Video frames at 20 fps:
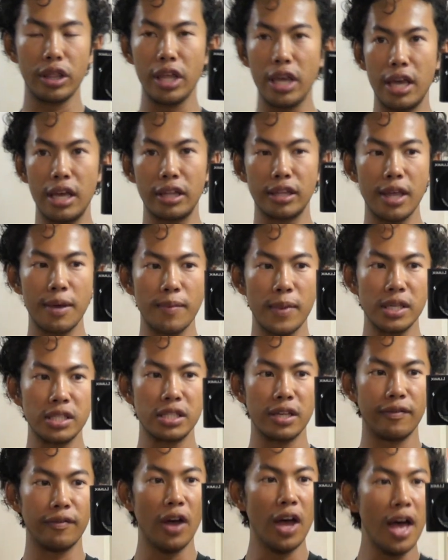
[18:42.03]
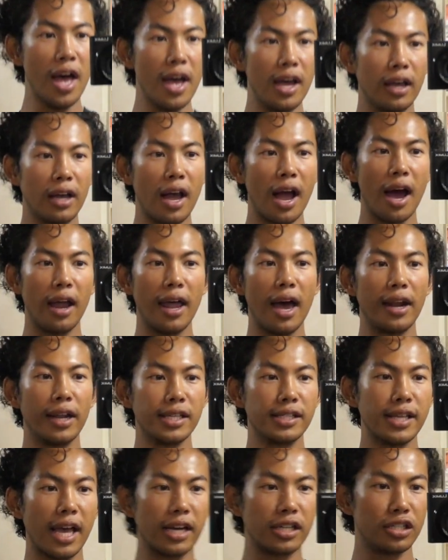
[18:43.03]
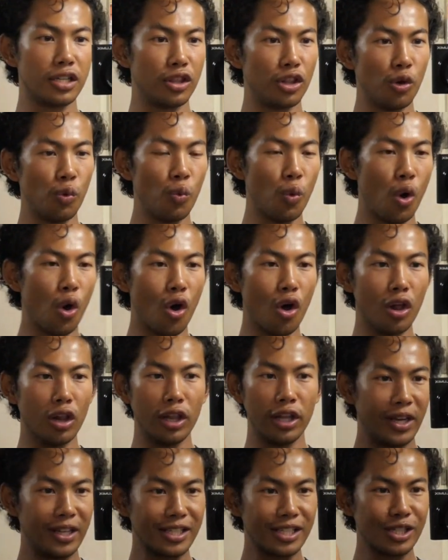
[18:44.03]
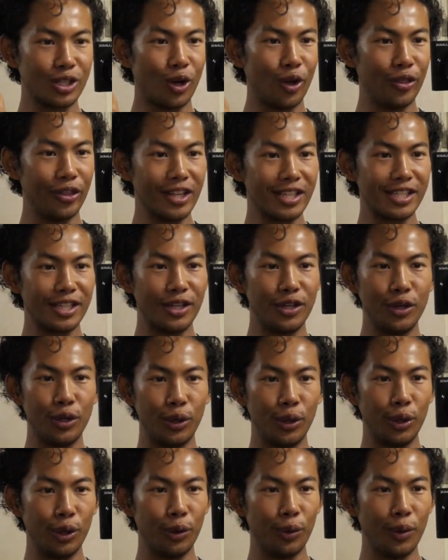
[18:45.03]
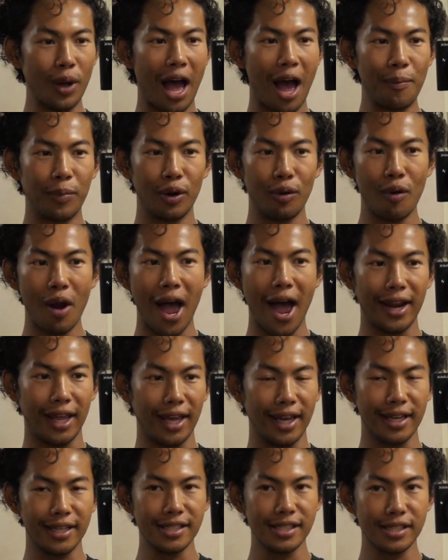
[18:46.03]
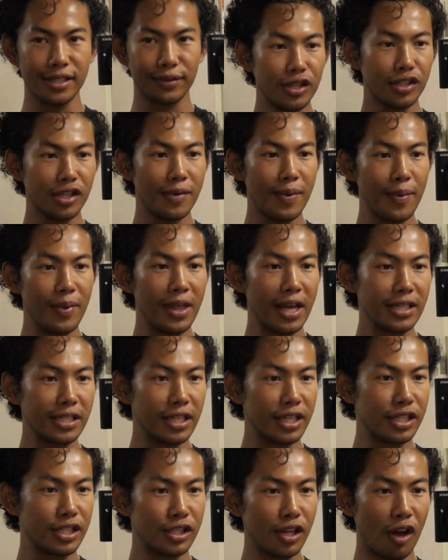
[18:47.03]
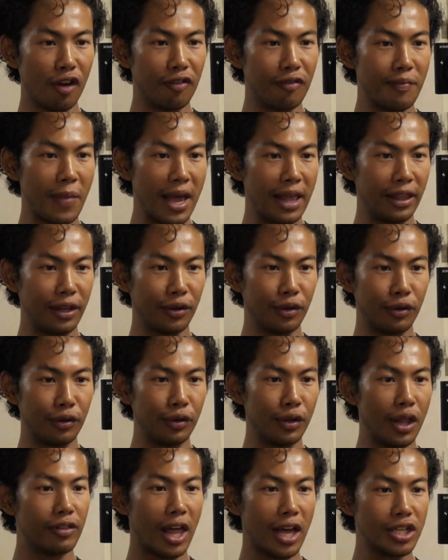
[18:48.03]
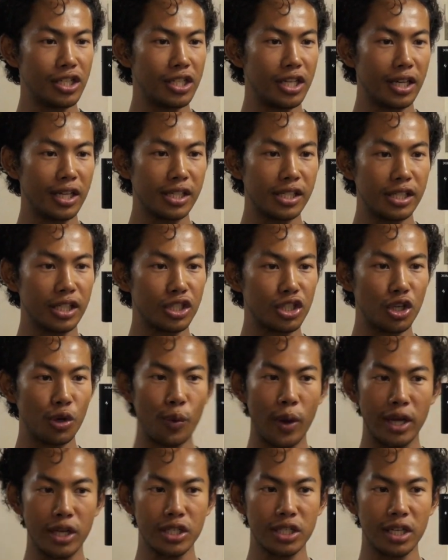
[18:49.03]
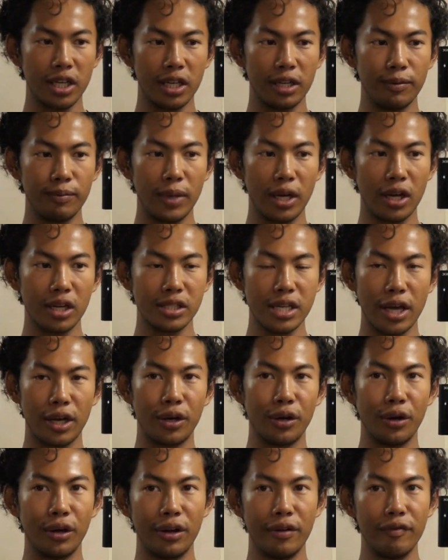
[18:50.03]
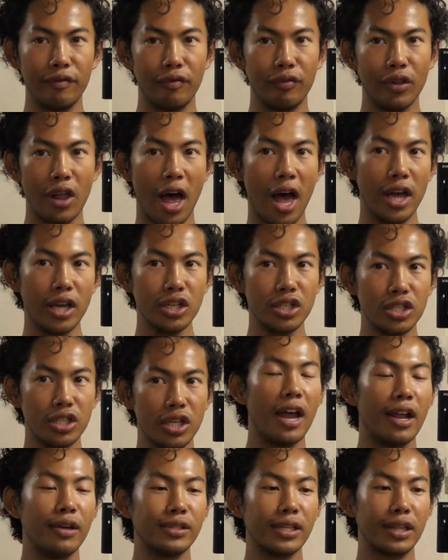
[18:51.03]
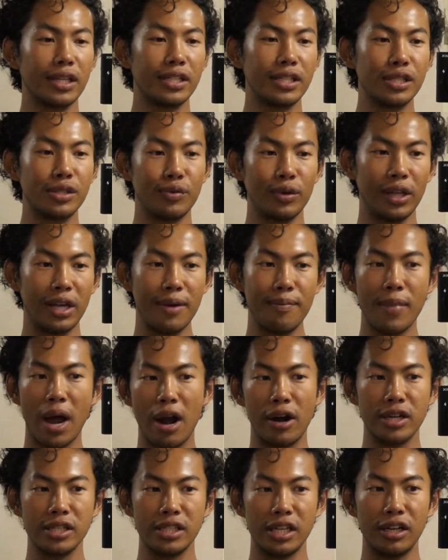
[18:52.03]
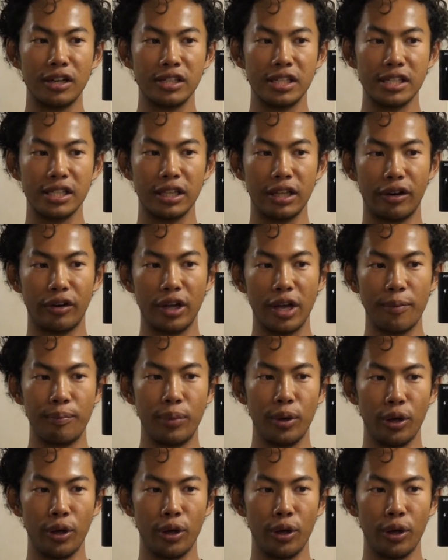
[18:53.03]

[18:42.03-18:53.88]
thing. They must have cut out a section in the wall, installed this new apparatus. So maybe that's going to solve my little flushing situation because I couldn't flush. And I was like, this is really embarrassing because there's literally a